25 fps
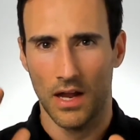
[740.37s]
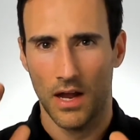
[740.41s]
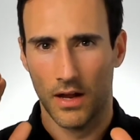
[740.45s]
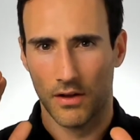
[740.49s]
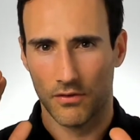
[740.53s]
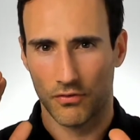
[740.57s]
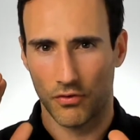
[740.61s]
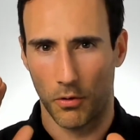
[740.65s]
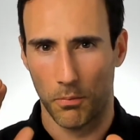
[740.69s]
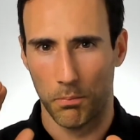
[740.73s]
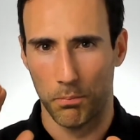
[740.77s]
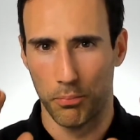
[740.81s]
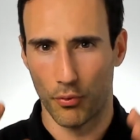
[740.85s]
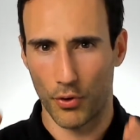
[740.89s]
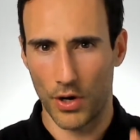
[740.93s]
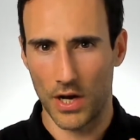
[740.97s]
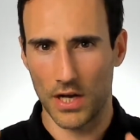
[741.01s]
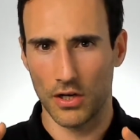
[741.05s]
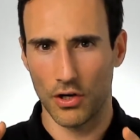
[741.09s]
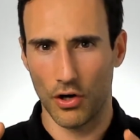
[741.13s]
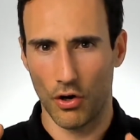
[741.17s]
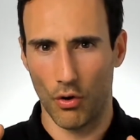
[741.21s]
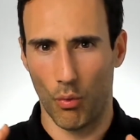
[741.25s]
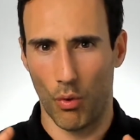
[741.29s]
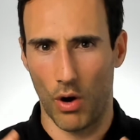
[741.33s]
So bring
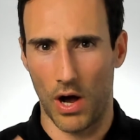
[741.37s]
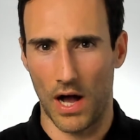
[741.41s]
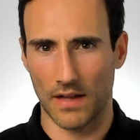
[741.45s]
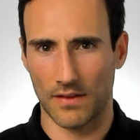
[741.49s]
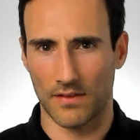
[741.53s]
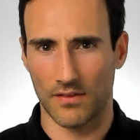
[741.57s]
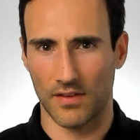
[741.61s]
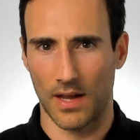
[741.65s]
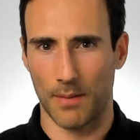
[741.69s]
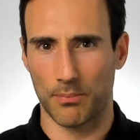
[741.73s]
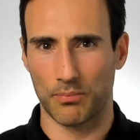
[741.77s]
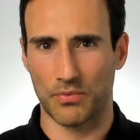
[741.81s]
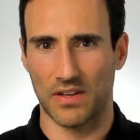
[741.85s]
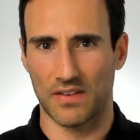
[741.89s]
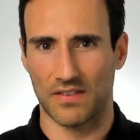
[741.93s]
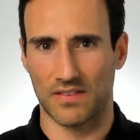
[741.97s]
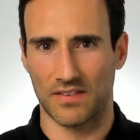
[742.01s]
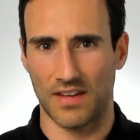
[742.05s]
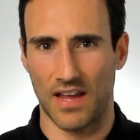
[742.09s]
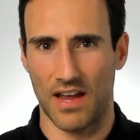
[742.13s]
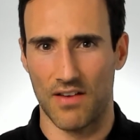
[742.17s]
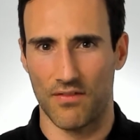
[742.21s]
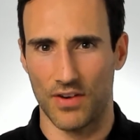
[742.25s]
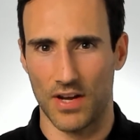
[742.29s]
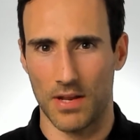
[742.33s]
your watts up to
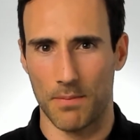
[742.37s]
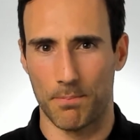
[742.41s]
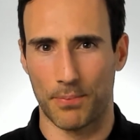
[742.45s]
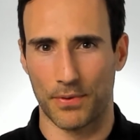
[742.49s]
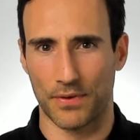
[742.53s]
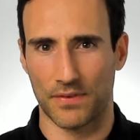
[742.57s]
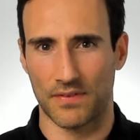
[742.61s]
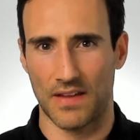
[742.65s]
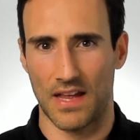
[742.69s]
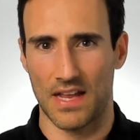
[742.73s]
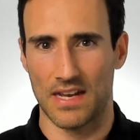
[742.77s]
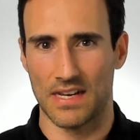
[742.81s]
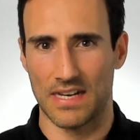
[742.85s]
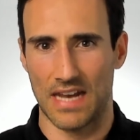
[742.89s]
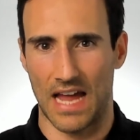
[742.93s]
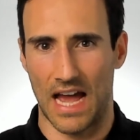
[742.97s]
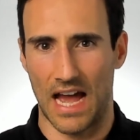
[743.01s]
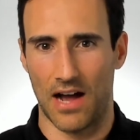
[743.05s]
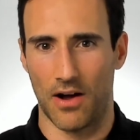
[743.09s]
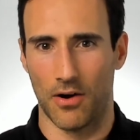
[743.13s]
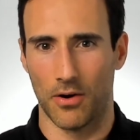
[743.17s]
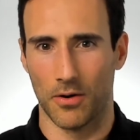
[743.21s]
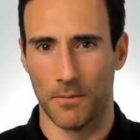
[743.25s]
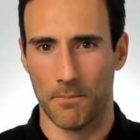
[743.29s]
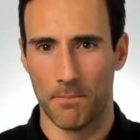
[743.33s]
70%
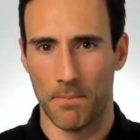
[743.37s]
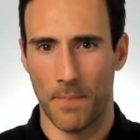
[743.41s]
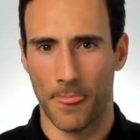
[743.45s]
now.